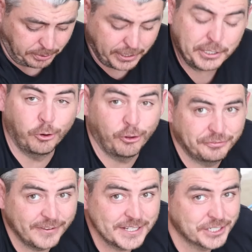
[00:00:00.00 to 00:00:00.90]
a pretty cool
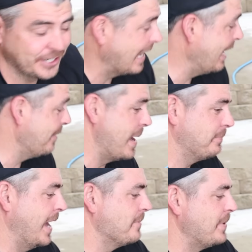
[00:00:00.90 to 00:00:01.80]
feature.
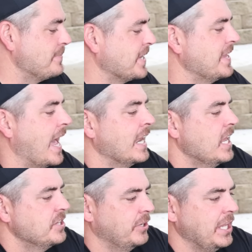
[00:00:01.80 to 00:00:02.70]
I'm kind of pumped on that.
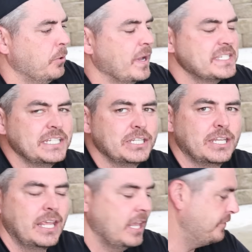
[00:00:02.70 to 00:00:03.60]
So it wasn't,
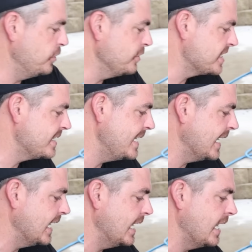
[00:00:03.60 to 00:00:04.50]
if you just
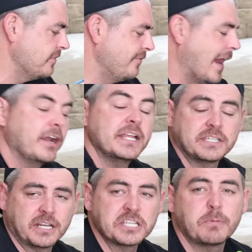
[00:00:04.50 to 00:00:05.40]
stick it in and fire,
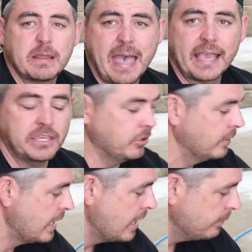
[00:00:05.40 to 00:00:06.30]
it's gonna spray back at you.